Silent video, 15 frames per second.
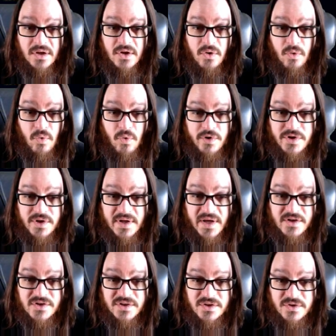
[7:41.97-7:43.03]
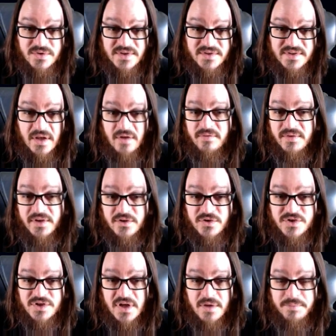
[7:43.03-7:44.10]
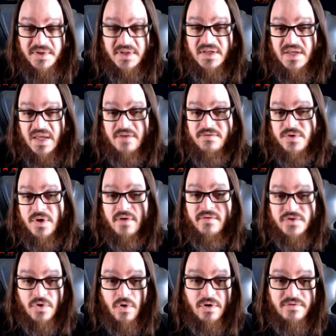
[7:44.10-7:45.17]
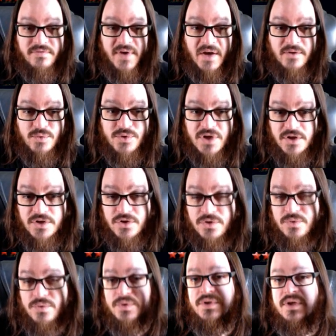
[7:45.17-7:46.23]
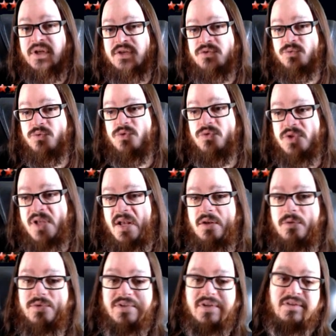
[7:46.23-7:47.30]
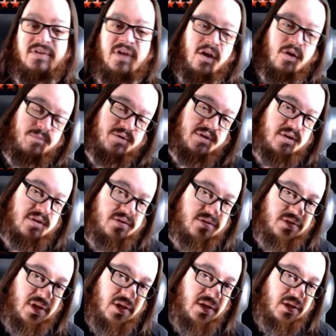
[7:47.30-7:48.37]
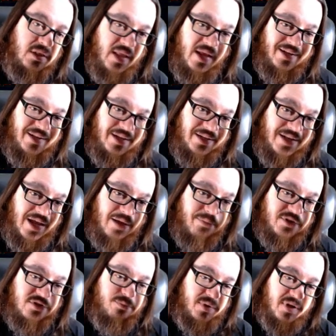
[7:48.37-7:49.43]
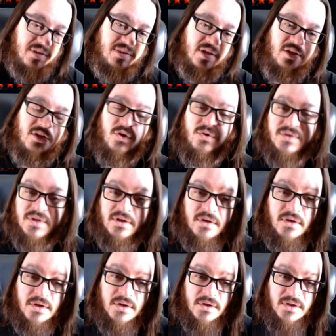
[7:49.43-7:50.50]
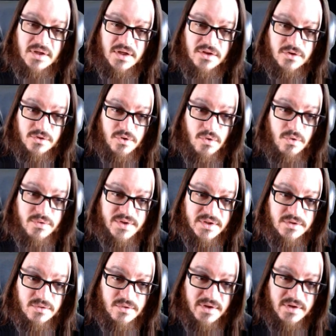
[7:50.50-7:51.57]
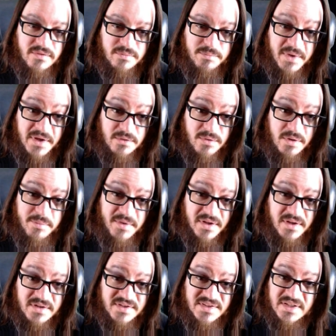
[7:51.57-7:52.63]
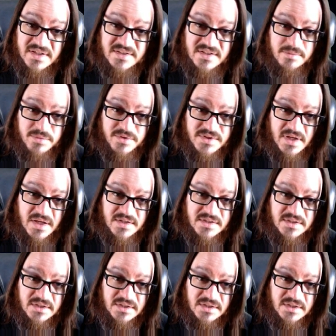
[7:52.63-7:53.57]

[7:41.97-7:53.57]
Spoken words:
Or you can actually use his self-leadership. If you have his artifact, which I do, his lightning resist helps his lightning damage. But I think using either Odin or even Beta Ray Bill at 60%